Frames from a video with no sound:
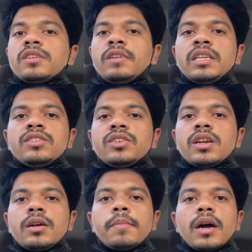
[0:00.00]
civil
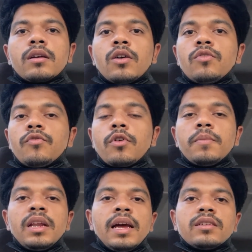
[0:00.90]
engineering background,
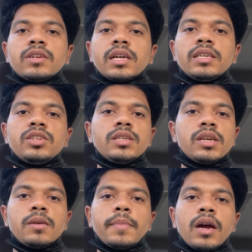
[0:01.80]
from electrical
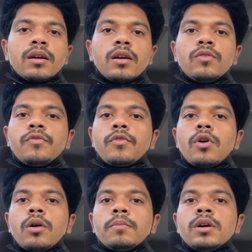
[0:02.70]
engineering background,
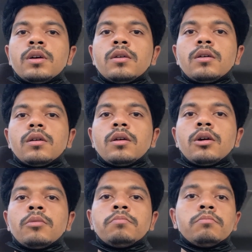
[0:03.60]
from
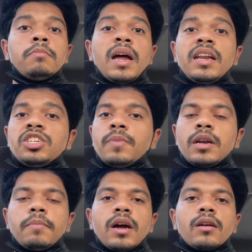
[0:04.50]

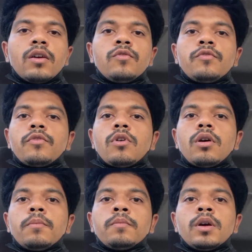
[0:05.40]
management background,
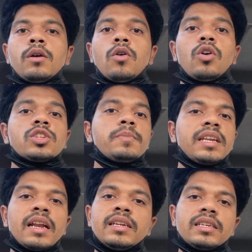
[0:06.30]
from
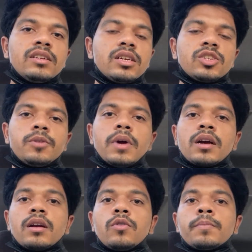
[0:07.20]
hospitality industry
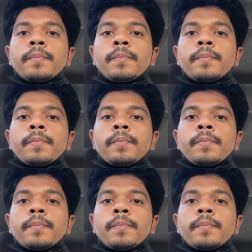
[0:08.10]
background,